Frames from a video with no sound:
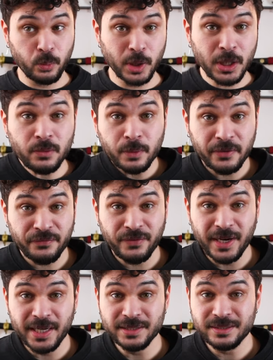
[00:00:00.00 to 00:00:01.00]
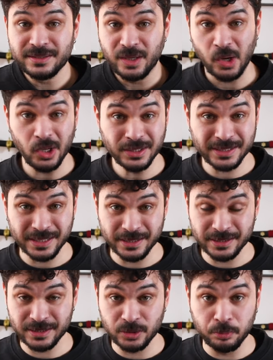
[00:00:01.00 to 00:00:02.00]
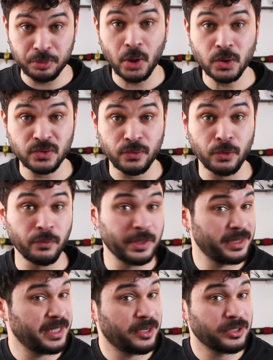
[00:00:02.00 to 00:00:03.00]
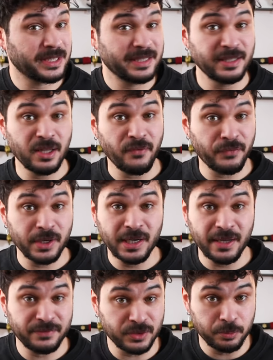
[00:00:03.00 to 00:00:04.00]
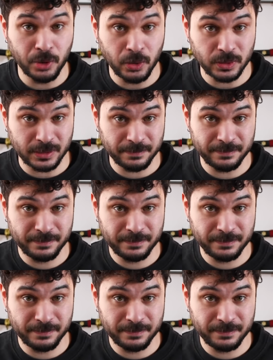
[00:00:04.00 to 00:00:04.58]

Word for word: will we find the content to browse for when there's nothing left to browse?